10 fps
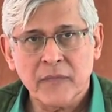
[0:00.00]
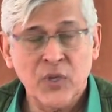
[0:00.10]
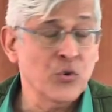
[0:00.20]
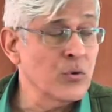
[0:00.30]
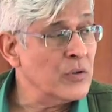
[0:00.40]

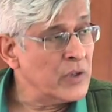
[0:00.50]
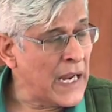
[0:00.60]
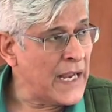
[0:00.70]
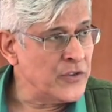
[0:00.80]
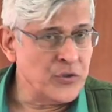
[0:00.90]
You
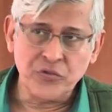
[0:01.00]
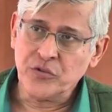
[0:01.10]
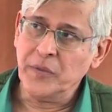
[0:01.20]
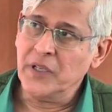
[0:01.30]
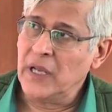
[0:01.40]
can choose
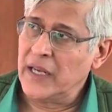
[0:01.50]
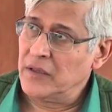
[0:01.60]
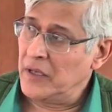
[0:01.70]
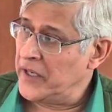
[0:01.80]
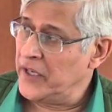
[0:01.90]
to be like
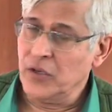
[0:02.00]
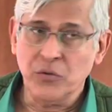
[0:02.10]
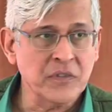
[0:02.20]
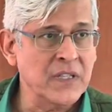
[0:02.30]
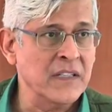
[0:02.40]
the lady
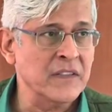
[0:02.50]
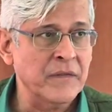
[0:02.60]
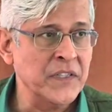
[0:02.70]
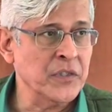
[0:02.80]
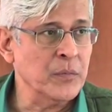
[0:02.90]
who sells the
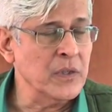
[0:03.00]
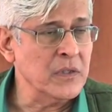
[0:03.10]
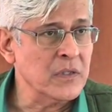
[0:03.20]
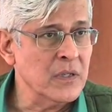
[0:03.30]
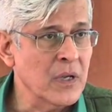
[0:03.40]

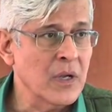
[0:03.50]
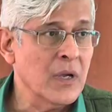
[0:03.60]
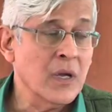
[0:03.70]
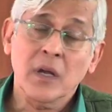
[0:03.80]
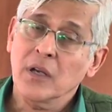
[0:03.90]
vegetables.
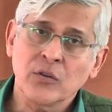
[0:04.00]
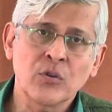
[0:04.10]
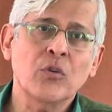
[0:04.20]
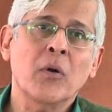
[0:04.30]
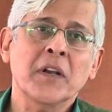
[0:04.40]
You
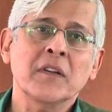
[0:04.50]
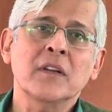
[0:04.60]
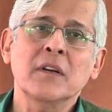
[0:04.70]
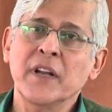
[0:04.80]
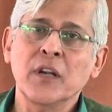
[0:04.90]
know what is
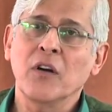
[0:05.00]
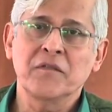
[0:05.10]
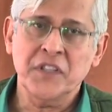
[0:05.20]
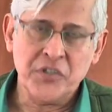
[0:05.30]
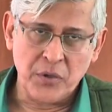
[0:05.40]
the very
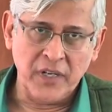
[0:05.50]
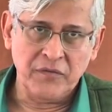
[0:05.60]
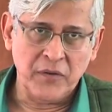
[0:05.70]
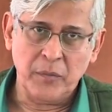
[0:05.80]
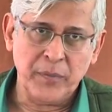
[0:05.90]
obvious choice
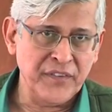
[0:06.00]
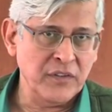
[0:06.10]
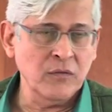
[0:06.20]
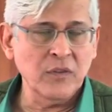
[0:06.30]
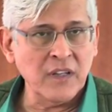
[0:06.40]
for a
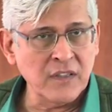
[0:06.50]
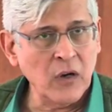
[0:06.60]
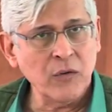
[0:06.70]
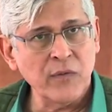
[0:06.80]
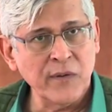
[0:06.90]
person who does
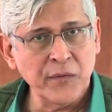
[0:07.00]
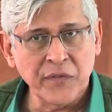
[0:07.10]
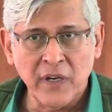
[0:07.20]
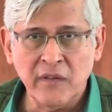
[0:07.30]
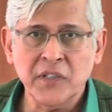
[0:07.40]
not want to
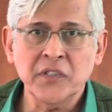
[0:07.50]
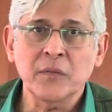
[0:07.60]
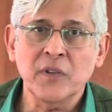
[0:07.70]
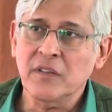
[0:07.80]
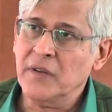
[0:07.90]
sell
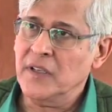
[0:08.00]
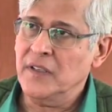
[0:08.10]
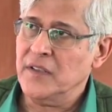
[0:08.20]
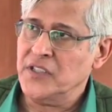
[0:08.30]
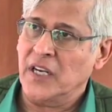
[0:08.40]
vegetables, whether
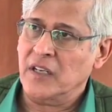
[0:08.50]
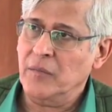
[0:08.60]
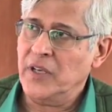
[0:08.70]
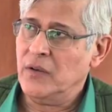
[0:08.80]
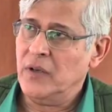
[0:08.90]
he's a
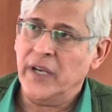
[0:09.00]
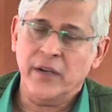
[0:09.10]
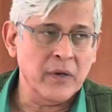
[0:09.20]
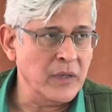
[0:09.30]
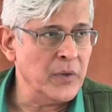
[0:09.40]
gentleman or a
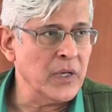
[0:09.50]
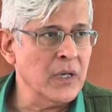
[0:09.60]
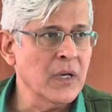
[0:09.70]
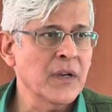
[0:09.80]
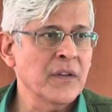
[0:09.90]
lady or anybody?
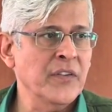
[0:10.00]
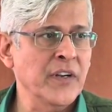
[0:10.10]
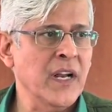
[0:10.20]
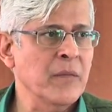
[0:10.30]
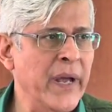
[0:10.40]

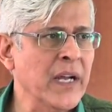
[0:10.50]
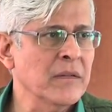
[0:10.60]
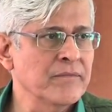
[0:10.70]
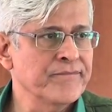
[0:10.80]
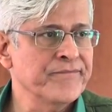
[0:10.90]
Sit and beg,
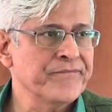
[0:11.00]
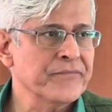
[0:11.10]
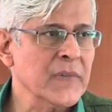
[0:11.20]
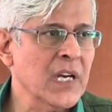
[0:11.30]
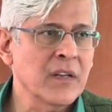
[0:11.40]

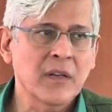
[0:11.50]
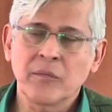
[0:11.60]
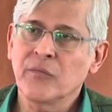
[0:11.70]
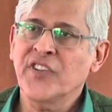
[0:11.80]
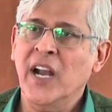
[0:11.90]

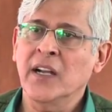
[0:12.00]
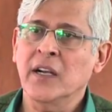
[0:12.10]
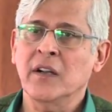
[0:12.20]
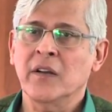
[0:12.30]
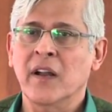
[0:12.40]
stand
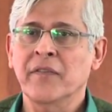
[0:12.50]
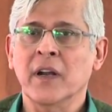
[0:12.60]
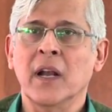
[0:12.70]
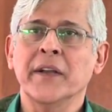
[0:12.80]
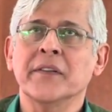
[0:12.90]
at the traffic
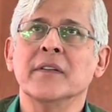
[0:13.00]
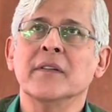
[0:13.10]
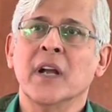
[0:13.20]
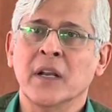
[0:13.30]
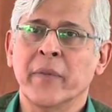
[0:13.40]
light
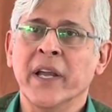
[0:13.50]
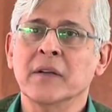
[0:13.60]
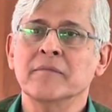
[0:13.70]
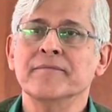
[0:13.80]
and beg.